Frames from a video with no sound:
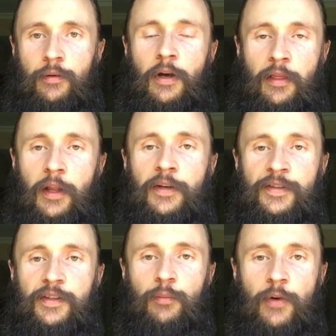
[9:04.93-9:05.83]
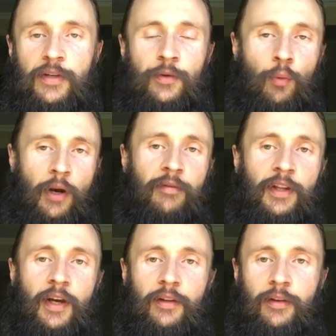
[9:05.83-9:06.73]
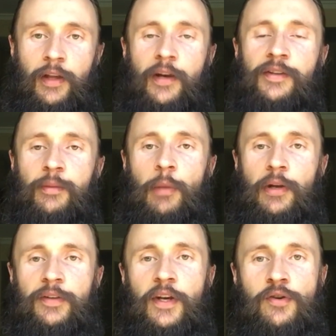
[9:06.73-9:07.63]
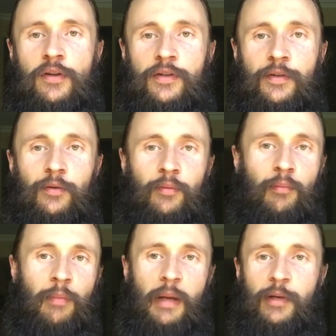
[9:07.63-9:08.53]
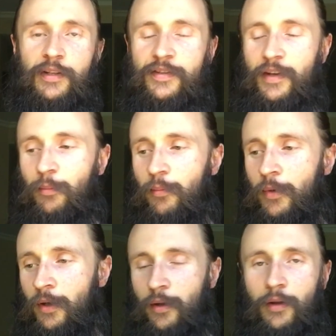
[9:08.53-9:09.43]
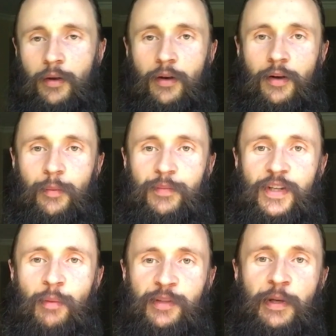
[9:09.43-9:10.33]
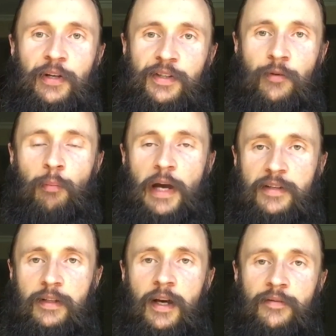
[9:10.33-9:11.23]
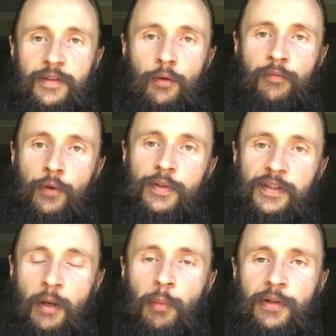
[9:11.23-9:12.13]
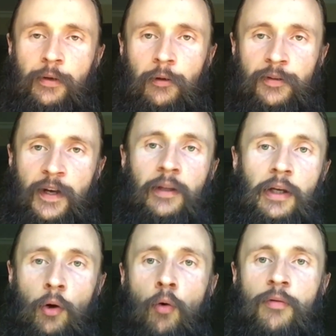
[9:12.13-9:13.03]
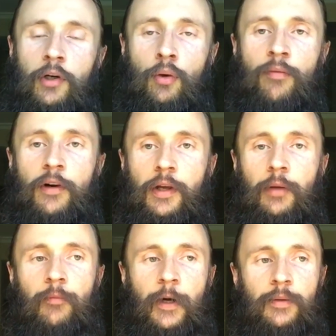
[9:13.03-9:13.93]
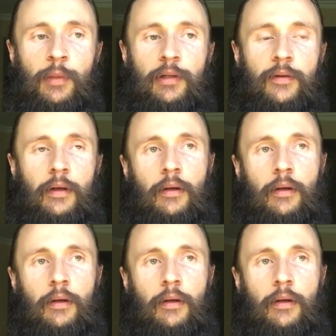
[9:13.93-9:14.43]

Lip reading: athleticism, right? So whatever that is in meditation. So maybe it's some experience from past lives of using some particular technique over and over again, right? But